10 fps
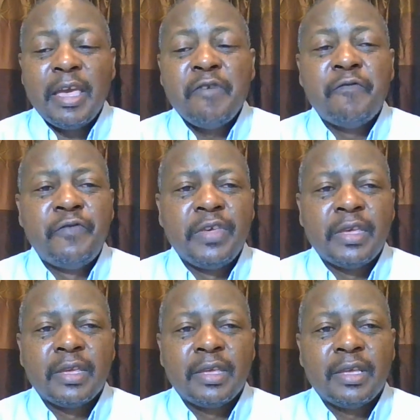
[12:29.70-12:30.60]

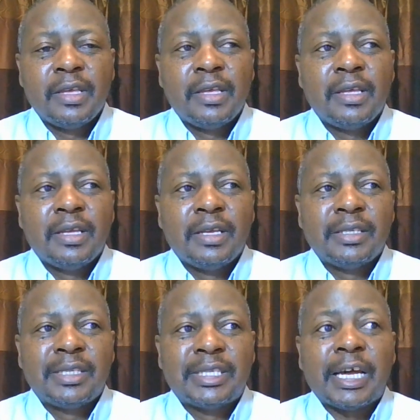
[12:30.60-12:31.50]
envy
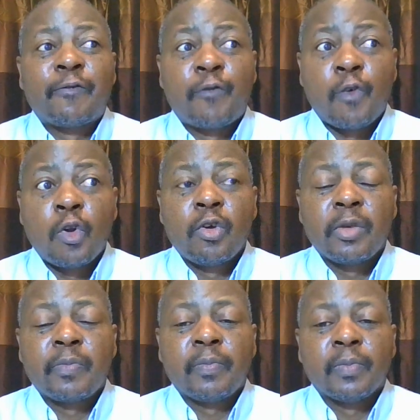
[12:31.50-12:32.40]
start
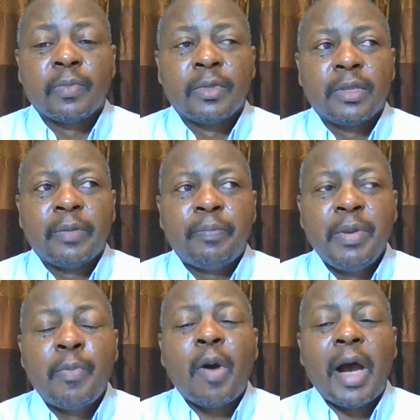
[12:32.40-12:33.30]
following,
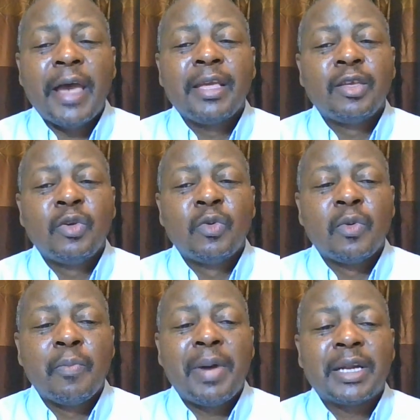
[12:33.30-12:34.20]
people eyeing you.
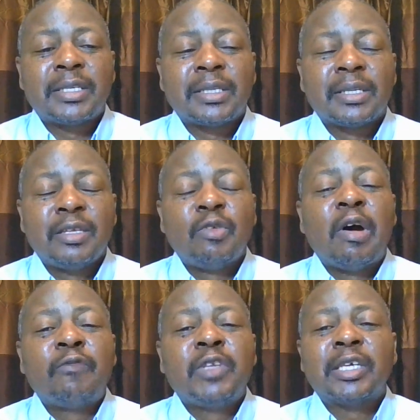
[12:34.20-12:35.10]
But you
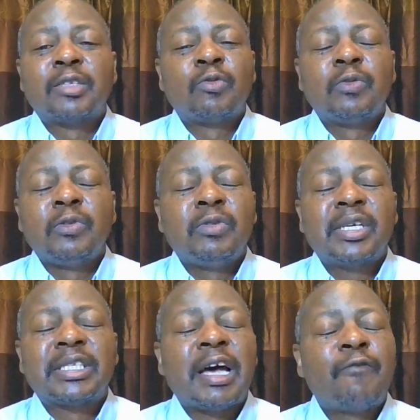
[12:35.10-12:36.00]

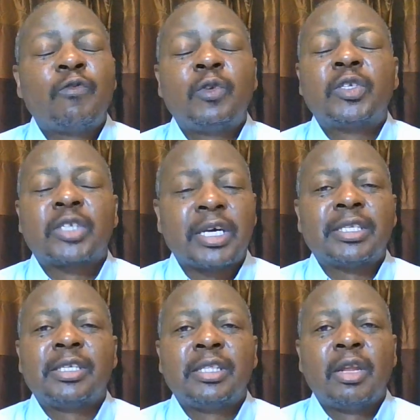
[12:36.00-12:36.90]
just have to
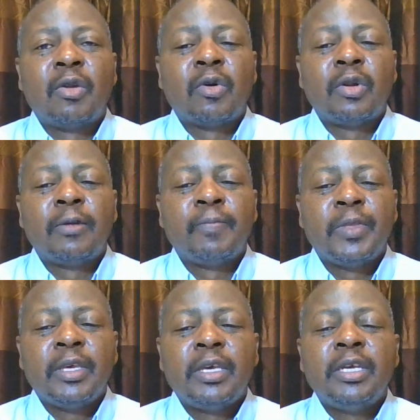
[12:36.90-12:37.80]
trust in the Lord,
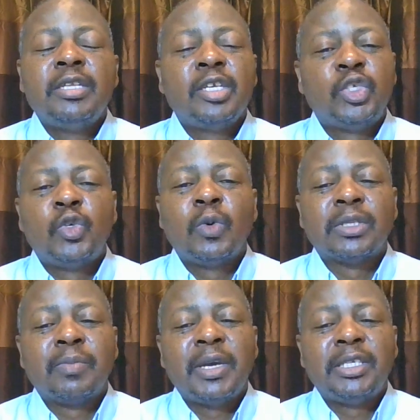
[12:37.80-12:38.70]
in
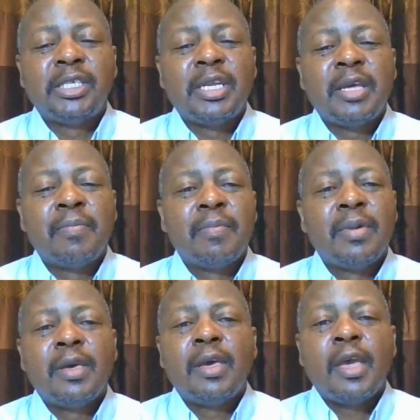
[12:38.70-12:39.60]
Yeshua's mighty name.
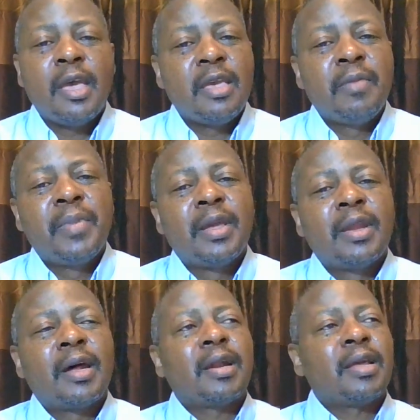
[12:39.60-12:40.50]

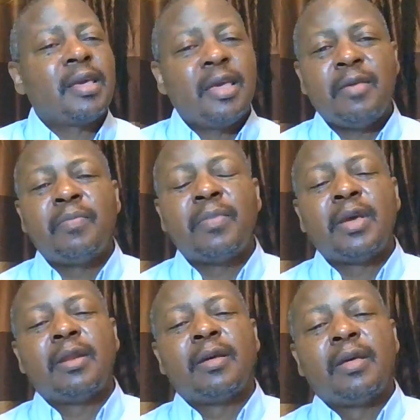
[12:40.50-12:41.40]
Amen and
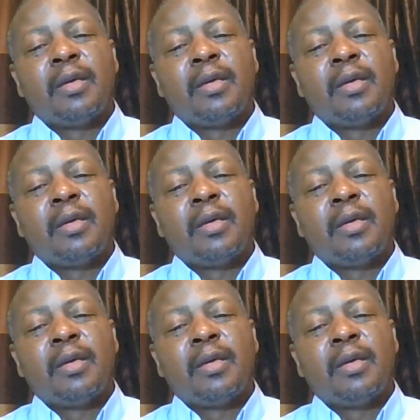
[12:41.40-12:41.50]
amen.